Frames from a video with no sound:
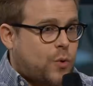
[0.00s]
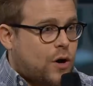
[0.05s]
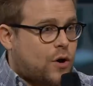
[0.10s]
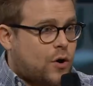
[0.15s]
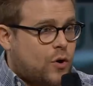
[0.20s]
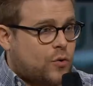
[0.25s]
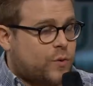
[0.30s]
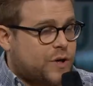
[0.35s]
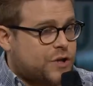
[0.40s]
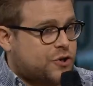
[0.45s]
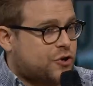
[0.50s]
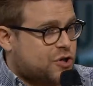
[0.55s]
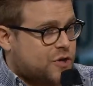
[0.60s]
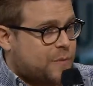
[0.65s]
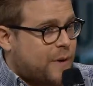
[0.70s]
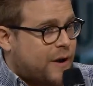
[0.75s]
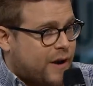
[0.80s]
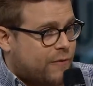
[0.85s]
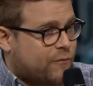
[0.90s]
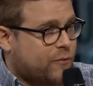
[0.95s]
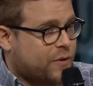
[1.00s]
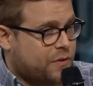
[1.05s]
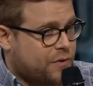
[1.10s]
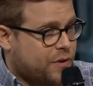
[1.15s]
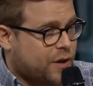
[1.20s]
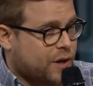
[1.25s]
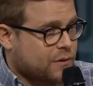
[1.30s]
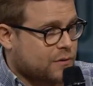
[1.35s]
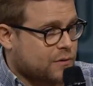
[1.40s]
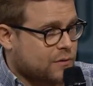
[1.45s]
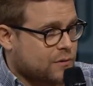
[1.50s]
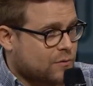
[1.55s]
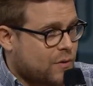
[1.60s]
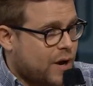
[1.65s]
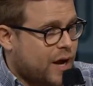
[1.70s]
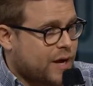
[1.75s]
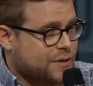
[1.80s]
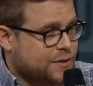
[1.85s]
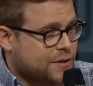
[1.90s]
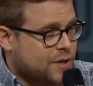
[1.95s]
our own research about everything,
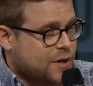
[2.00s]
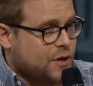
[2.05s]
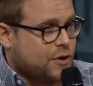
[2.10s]
right?